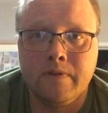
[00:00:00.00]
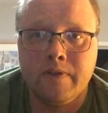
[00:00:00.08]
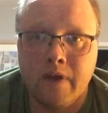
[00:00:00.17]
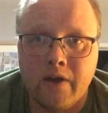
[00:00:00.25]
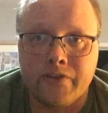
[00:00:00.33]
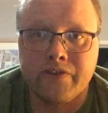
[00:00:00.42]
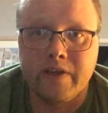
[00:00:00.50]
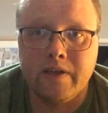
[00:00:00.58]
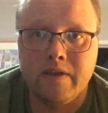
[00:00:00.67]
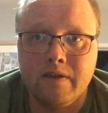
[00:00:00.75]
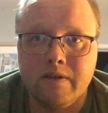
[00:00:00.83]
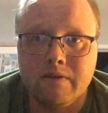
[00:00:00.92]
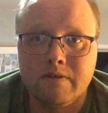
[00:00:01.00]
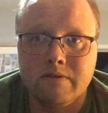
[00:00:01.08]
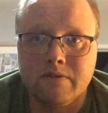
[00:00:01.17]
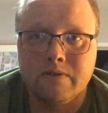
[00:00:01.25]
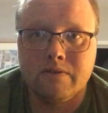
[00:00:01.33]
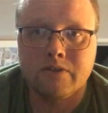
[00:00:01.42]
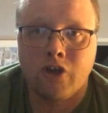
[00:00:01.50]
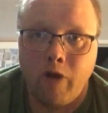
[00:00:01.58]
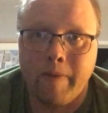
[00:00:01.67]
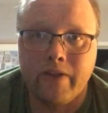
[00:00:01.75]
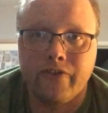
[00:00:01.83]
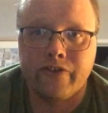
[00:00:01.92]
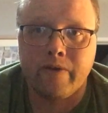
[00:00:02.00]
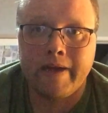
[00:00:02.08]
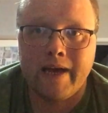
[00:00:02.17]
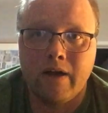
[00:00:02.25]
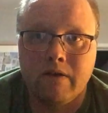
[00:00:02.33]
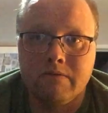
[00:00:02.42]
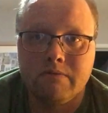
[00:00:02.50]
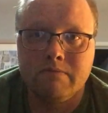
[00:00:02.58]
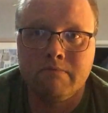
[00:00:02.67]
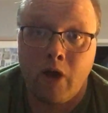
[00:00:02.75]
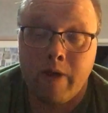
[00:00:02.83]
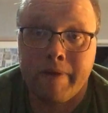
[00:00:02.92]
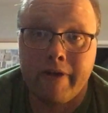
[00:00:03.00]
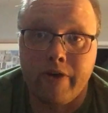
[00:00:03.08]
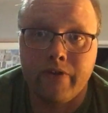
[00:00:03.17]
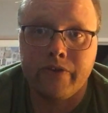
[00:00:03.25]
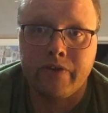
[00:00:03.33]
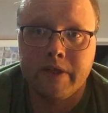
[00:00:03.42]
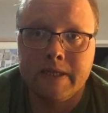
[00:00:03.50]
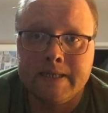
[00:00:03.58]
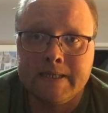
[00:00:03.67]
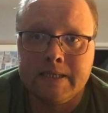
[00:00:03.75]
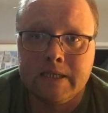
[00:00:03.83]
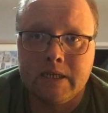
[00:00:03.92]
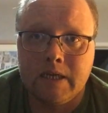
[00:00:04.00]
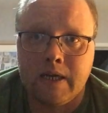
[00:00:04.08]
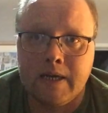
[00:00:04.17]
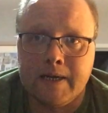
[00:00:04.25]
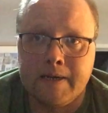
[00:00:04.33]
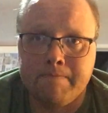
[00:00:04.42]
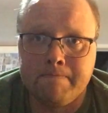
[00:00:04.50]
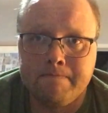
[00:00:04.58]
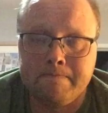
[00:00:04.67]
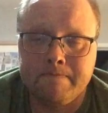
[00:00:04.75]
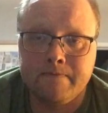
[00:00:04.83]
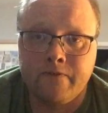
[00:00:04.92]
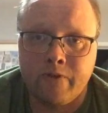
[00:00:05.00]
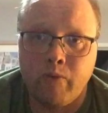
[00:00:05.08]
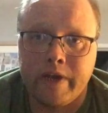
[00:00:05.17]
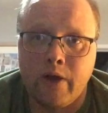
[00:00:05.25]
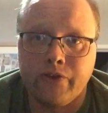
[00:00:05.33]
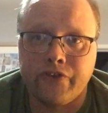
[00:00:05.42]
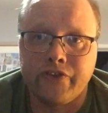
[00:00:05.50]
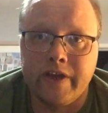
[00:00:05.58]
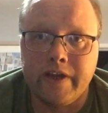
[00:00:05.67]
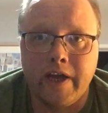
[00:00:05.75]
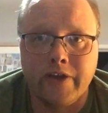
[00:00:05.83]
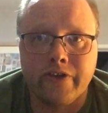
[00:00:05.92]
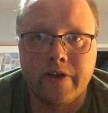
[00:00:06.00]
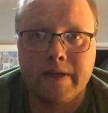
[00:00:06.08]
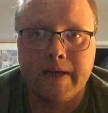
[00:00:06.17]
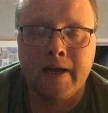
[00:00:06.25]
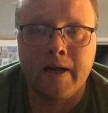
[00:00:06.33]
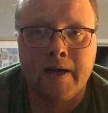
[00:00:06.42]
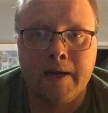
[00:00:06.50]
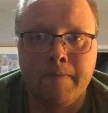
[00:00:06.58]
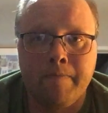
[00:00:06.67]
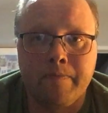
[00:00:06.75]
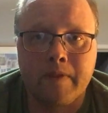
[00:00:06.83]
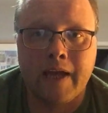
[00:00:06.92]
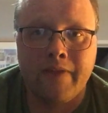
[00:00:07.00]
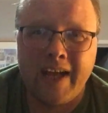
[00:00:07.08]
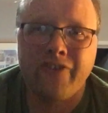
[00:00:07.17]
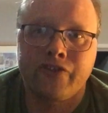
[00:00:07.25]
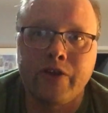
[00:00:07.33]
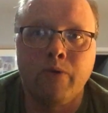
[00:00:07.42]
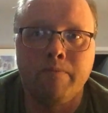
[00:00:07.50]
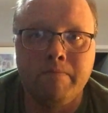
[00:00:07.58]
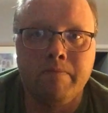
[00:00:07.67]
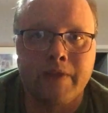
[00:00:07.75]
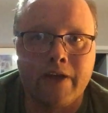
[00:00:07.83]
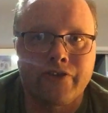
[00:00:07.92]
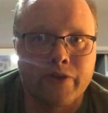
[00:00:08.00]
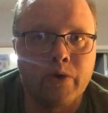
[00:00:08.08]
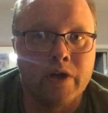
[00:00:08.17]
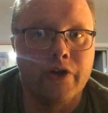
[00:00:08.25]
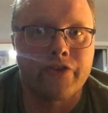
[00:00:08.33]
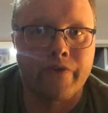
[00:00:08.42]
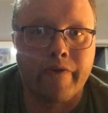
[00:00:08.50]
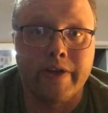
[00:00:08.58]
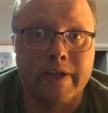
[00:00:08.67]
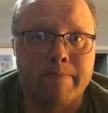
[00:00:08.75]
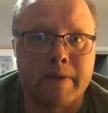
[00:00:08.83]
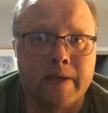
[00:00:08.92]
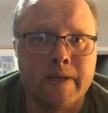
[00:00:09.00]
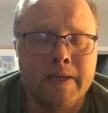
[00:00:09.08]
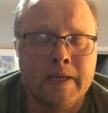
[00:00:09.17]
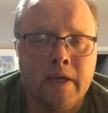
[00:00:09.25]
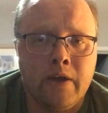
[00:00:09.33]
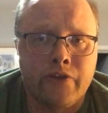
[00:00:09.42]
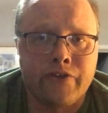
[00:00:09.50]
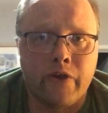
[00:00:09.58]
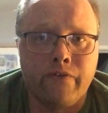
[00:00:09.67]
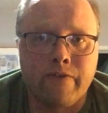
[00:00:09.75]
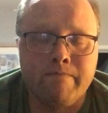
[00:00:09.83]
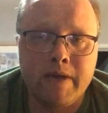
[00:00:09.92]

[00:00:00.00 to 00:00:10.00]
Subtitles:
nasty comments about my appearance from when I was a teenager, and that still hurts very deeply. So for